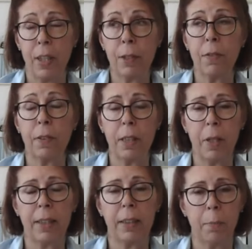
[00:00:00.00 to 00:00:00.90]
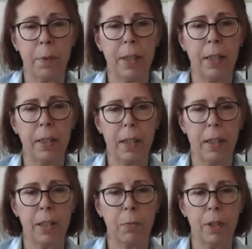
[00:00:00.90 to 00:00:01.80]
Thankfully, my company
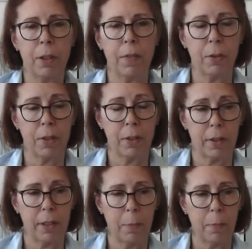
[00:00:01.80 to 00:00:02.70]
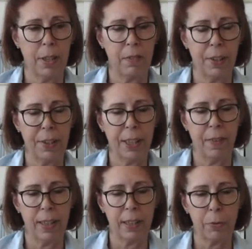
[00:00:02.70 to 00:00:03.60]
is one of those companies very
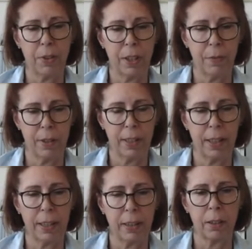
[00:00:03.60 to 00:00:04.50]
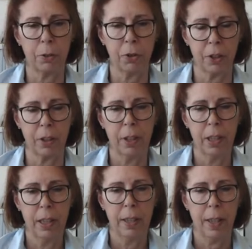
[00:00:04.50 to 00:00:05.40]
advanced with diversity and inclusion.
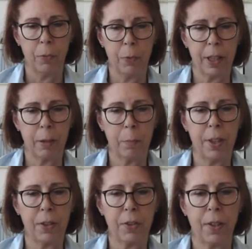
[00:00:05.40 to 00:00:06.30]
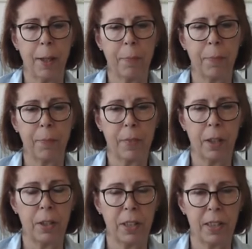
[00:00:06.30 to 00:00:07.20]
Working part-time
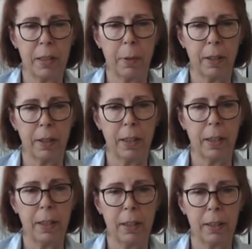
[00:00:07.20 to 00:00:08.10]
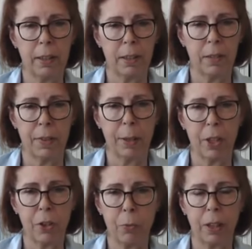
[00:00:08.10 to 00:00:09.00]
with a disability is very
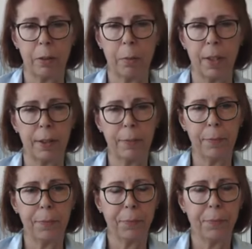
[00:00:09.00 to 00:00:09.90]
much welcome there.